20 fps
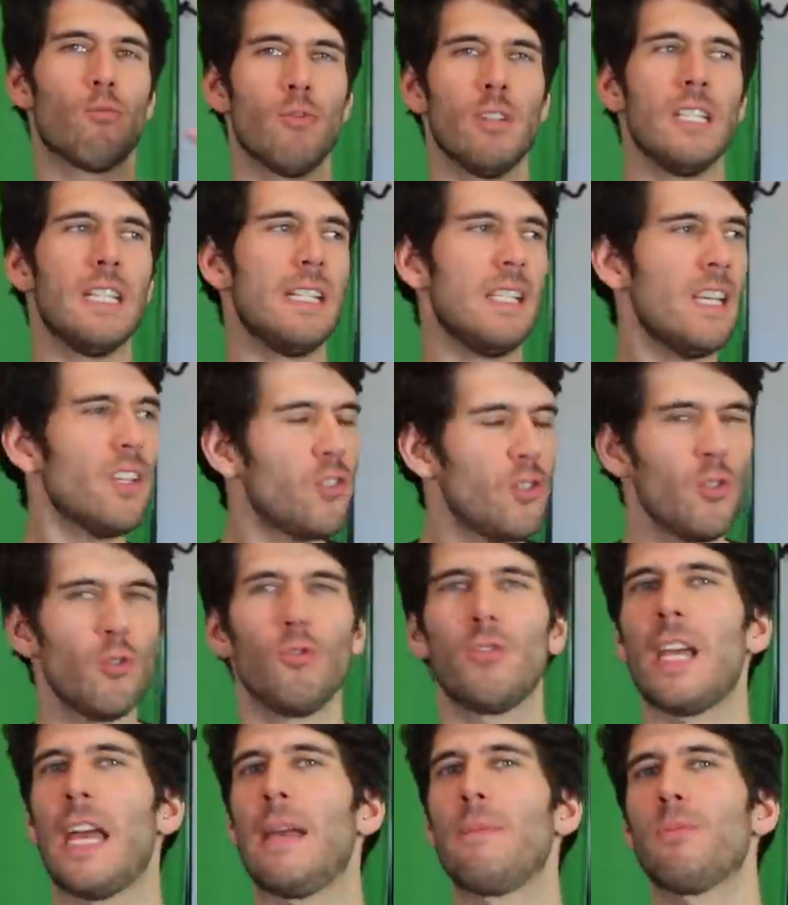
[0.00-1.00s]
really these
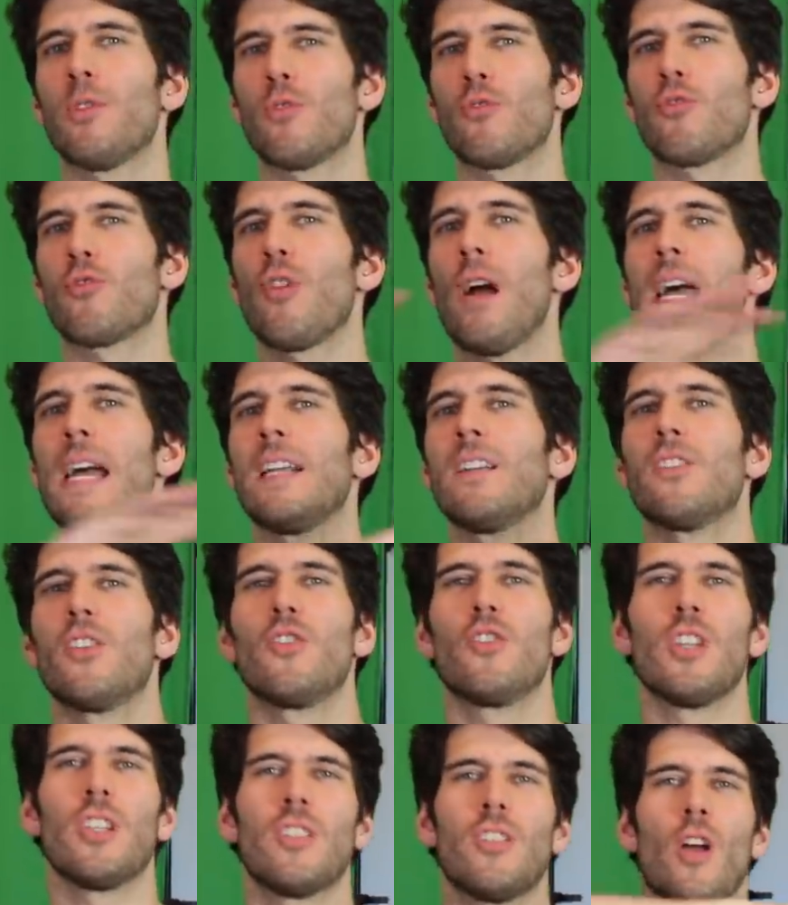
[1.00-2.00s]
two types are trying to
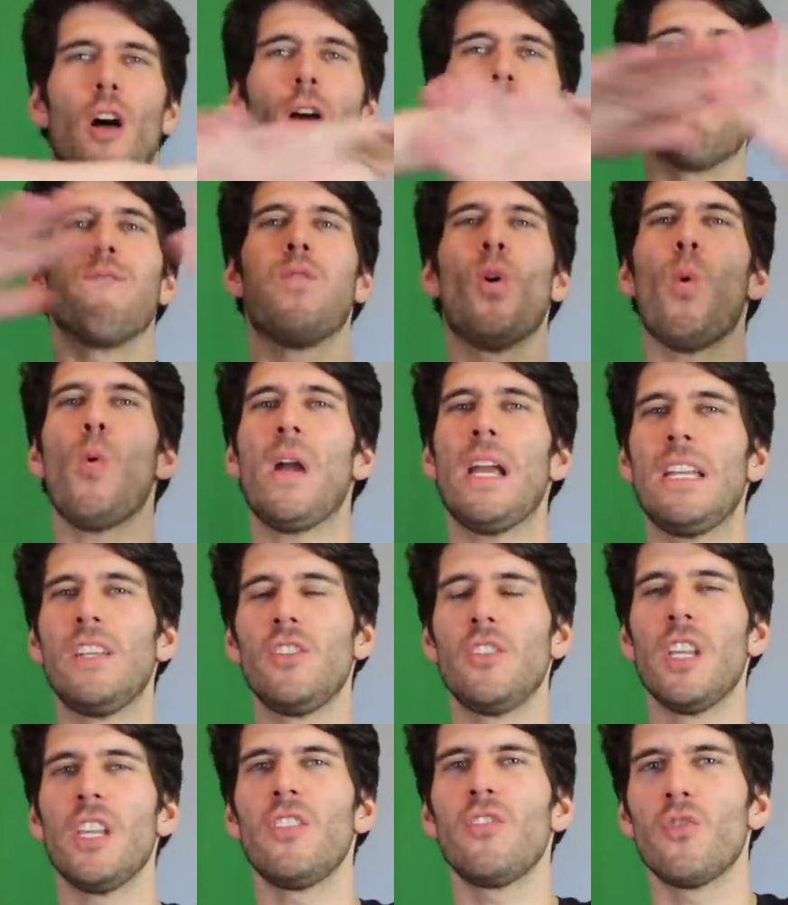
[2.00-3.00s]
just
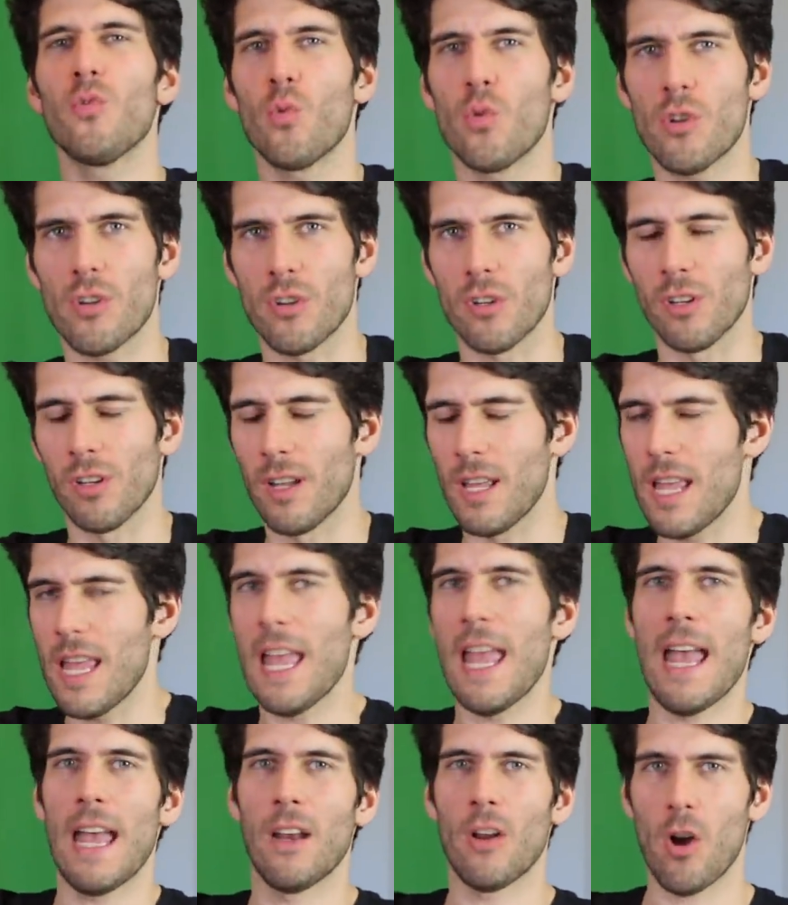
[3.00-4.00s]
avoid disorder
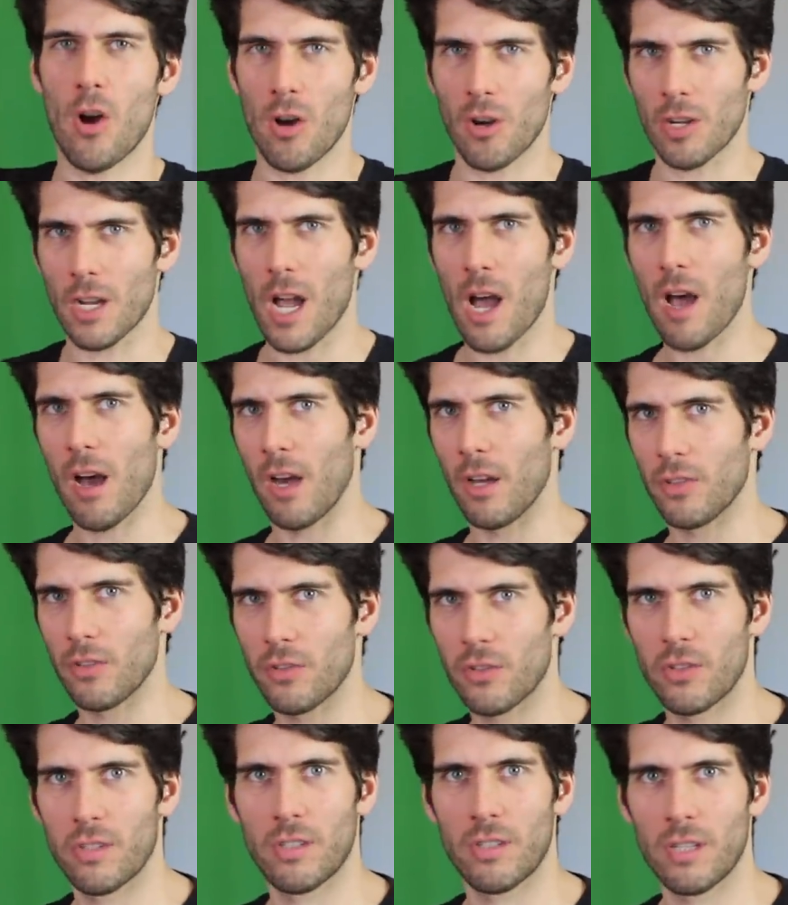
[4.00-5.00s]
at all
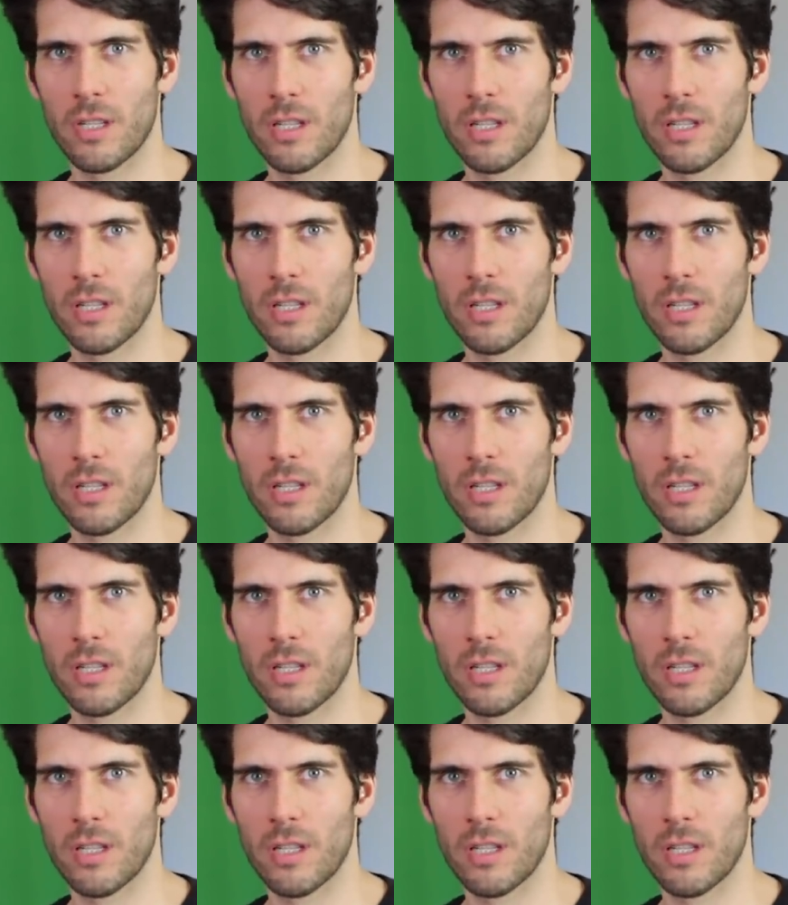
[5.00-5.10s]
costs.